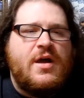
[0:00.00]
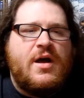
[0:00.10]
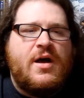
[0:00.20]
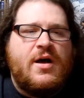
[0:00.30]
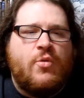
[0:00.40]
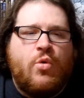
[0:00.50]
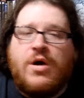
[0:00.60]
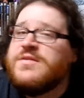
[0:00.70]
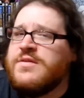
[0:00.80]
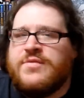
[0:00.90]

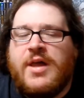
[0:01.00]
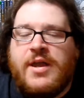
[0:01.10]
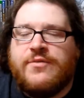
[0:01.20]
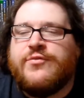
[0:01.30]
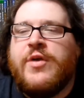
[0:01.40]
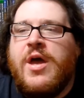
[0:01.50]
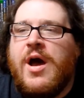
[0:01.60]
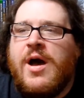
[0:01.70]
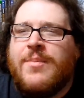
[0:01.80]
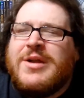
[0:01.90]
walks of life.
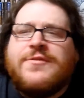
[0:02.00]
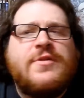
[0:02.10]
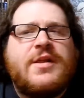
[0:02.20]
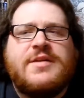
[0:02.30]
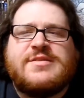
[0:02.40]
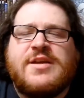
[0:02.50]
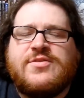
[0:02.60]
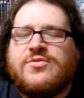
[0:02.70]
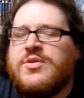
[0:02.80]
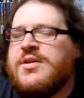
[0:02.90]
But I feel like
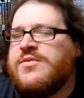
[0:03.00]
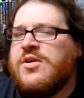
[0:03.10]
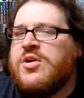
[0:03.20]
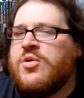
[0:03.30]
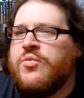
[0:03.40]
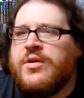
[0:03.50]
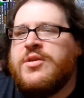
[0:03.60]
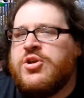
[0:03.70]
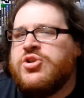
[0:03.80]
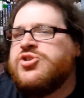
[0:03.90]
Assassin's Creed has done a
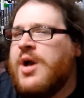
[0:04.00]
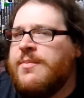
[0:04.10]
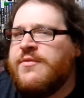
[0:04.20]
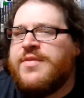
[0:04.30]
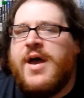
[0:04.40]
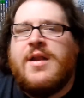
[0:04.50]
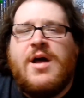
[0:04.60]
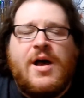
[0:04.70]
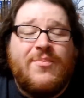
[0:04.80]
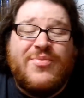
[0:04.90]
really good job of
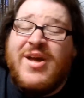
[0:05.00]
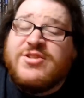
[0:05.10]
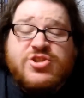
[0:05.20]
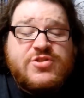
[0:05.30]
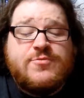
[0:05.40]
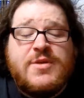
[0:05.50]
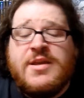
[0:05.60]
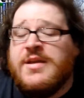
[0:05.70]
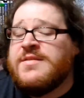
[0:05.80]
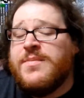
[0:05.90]
that. That's just
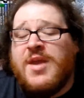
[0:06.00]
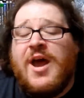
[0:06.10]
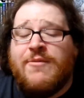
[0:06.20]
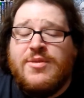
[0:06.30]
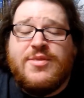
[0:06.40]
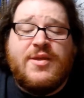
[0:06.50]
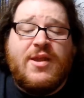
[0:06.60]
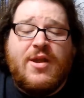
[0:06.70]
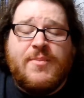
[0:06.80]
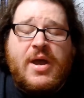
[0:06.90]
me. It's something I've been
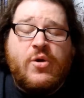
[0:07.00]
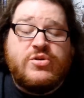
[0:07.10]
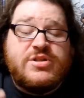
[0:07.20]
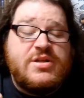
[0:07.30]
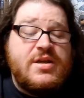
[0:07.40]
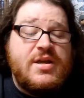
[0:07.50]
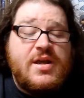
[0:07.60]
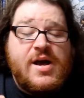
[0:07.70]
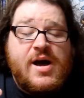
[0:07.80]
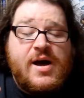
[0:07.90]
thinking about
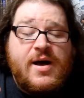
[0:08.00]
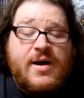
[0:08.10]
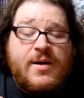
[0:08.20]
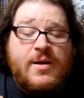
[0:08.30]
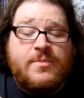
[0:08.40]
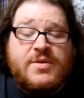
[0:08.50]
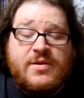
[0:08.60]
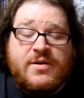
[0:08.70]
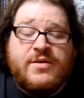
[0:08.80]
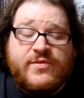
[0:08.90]

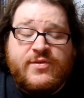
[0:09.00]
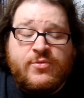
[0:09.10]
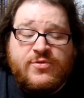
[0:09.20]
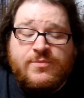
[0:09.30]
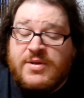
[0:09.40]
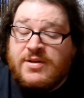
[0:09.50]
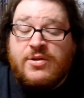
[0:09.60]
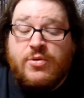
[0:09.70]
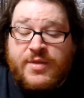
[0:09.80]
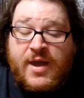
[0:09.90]
because it was a big
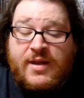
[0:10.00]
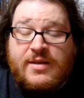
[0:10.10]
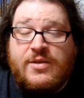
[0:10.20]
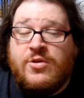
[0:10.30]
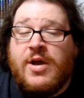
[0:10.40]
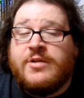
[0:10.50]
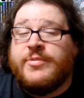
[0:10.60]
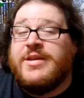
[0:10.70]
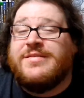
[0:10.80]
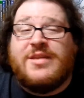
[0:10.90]
deal that you got to
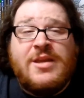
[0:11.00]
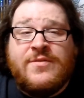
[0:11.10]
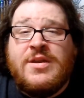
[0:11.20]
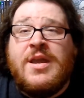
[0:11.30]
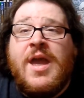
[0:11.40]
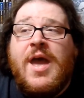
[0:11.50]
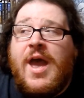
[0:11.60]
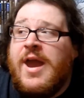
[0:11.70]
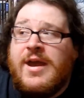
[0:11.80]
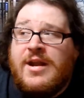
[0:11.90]
play as Evie,
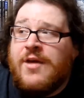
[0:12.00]
and